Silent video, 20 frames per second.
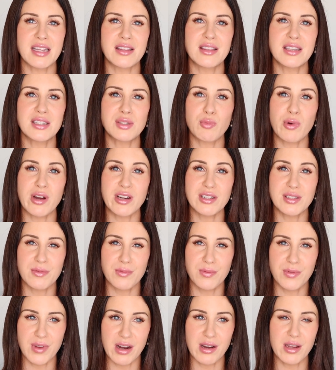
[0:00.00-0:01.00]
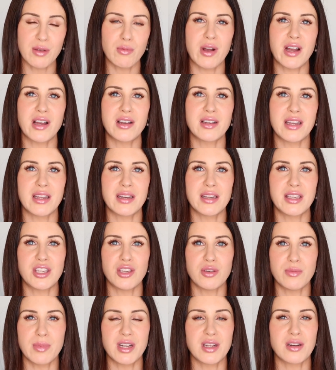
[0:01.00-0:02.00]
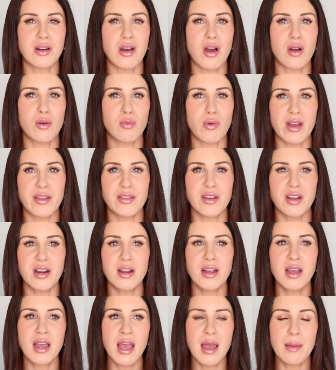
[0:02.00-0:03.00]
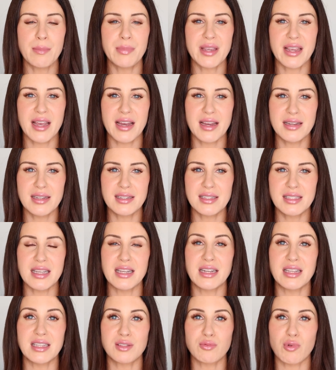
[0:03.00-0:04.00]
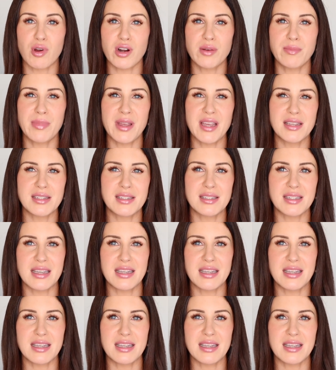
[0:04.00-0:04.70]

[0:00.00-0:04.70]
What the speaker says: And this wears very well in humid and hot weather because it is water-based.